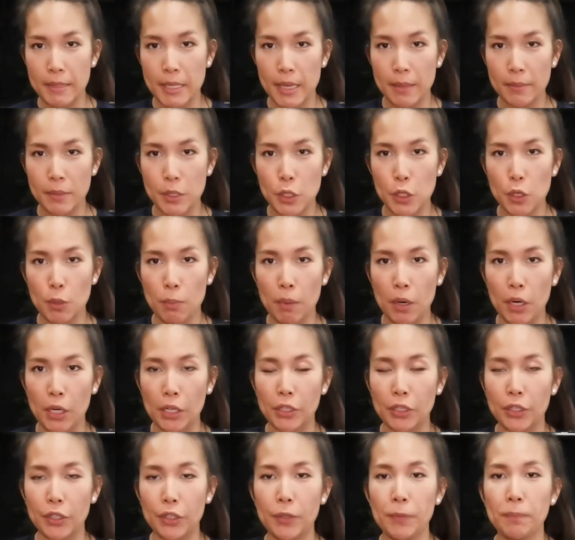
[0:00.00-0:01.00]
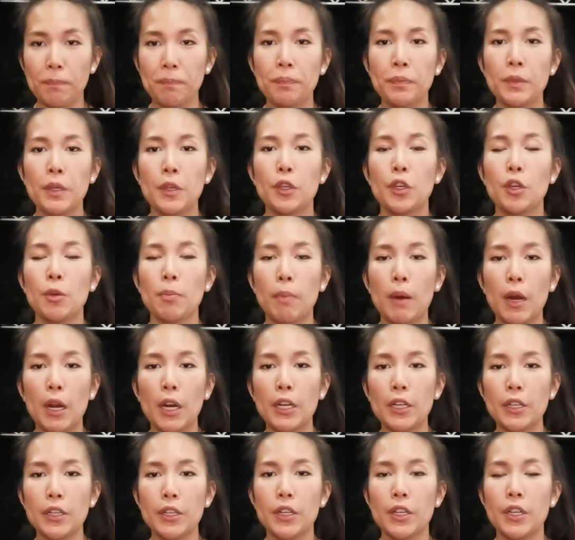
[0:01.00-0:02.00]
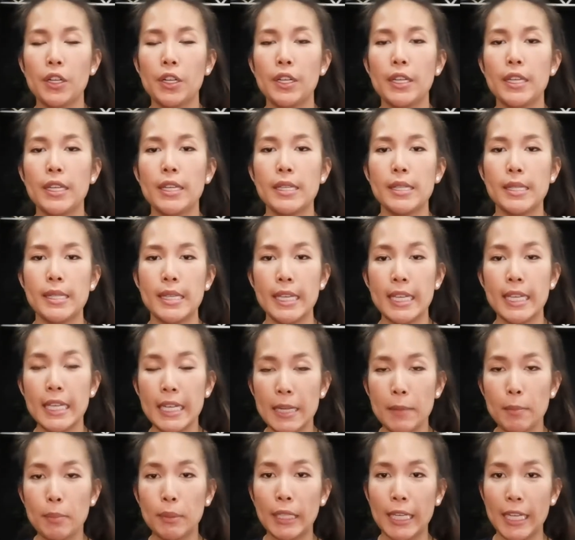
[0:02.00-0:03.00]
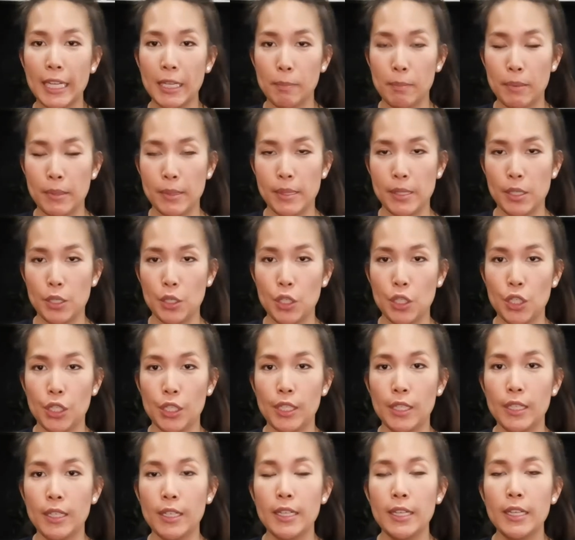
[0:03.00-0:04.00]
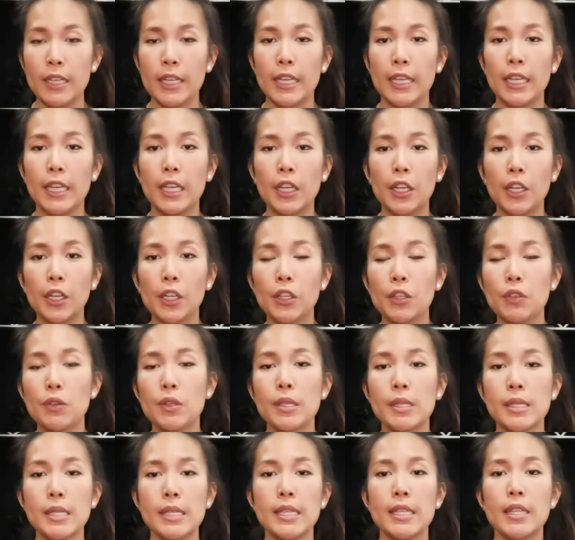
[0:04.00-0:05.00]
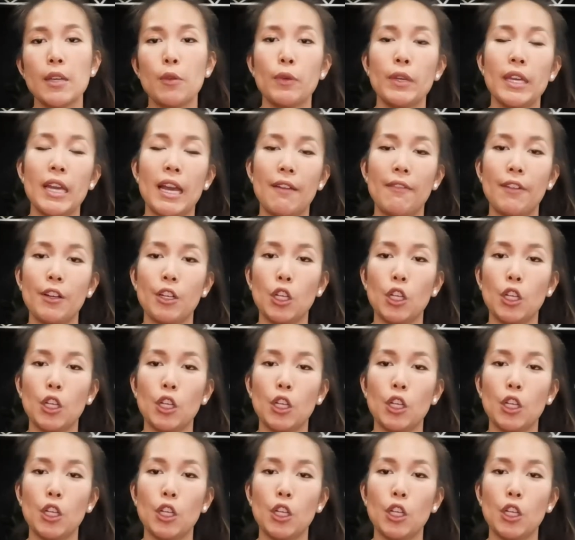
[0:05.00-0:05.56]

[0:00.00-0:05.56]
time to your partner. Your partner is in a plank position. Here you can see that we have a